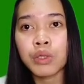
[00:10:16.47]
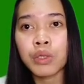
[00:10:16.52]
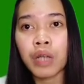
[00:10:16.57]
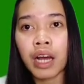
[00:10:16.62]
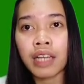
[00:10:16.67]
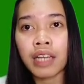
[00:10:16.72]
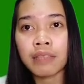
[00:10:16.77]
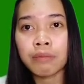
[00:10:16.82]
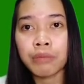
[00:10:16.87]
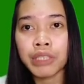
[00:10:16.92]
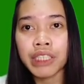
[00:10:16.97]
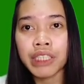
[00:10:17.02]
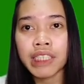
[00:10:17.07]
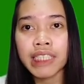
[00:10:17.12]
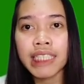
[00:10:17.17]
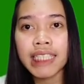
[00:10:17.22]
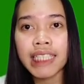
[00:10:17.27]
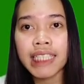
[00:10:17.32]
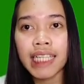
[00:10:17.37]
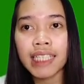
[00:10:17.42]
To add more
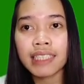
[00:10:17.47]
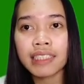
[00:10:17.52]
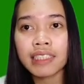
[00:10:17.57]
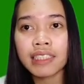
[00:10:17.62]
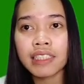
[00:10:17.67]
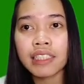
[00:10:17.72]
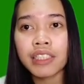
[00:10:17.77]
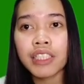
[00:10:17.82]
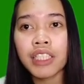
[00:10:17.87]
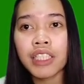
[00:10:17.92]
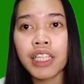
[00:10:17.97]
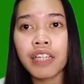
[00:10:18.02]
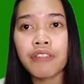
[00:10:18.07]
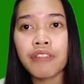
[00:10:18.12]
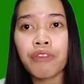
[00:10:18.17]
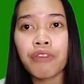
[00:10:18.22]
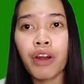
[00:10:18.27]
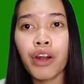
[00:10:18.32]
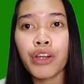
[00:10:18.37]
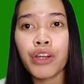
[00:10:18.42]
details, you
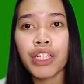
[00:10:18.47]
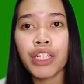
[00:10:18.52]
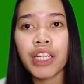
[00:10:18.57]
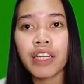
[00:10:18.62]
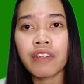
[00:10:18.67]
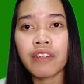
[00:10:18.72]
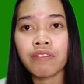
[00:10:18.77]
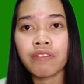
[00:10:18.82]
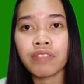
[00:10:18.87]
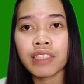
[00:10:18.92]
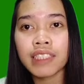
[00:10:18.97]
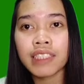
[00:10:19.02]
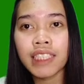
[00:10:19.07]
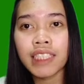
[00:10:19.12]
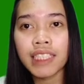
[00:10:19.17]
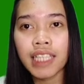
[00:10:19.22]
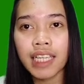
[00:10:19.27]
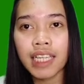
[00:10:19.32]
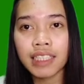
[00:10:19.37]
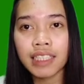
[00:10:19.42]
can further
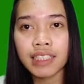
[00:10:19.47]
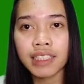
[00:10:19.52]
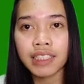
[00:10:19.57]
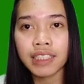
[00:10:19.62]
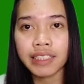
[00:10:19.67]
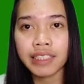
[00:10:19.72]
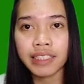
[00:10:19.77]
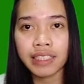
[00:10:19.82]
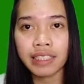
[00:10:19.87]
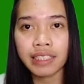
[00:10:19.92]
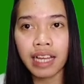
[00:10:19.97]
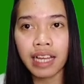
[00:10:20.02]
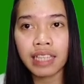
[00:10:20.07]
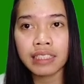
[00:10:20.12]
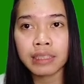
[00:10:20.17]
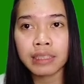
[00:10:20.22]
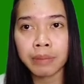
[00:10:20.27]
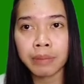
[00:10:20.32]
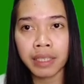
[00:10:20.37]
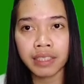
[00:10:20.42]
investigate certain
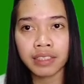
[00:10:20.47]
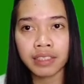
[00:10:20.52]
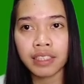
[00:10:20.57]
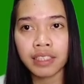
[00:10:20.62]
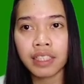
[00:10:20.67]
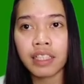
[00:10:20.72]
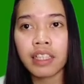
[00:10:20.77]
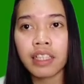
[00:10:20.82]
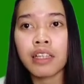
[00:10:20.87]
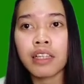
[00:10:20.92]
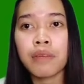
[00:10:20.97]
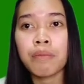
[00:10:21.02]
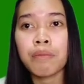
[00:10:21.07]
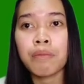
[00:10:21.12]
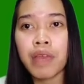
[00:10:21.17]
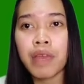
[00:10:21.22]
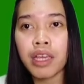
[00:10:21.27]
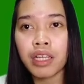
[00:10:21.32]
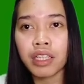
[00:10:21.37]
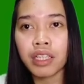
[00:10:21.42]
aspects,
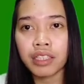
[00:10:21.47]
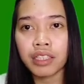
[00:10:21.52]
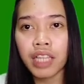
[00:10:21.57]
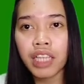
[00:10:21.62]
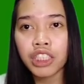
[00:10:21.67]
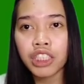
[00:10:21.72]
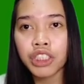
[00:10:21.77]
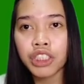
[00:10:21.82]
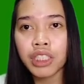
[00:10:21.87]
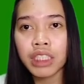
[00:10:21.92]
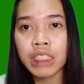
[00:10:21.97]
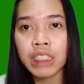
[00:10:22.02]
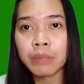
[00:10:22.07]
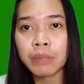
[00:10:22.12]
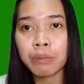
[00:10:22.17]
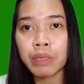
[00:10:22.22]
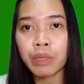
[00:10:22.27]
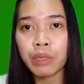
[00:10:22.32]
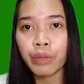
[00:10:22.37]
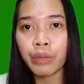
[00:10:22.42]
make connections
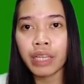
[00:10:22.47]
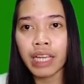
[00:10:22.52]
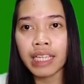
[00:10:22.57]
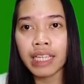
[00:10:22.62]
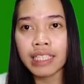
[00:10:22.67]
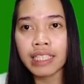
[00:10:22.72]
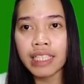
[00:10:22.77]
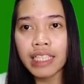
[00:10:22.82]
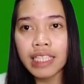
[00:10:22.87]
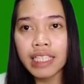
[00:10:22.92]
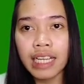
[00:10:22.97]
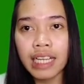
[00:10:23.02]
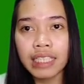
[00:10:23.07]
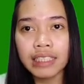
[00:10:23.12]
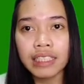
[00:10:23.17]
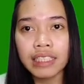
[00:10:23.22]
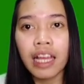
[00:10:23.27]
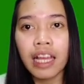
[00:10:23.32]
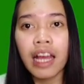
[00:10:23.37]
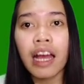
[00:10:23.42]
between
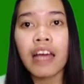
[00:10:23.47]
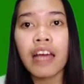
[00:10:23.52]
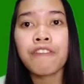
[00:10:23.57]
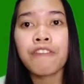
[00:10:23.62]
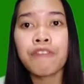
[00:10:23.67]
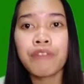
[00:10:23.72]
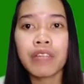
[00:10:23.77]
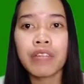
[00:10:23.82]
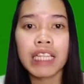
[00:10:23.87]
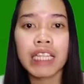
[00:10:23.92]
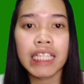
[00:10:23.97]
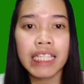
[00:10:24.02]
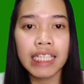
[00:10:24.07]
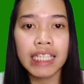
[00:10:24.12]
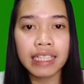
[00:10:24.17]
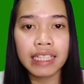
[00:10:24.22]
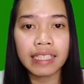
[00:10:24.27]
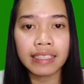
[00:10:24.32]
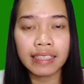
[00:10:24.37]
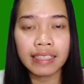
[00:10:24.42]
ideas, and fill
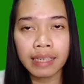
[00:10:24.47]
in the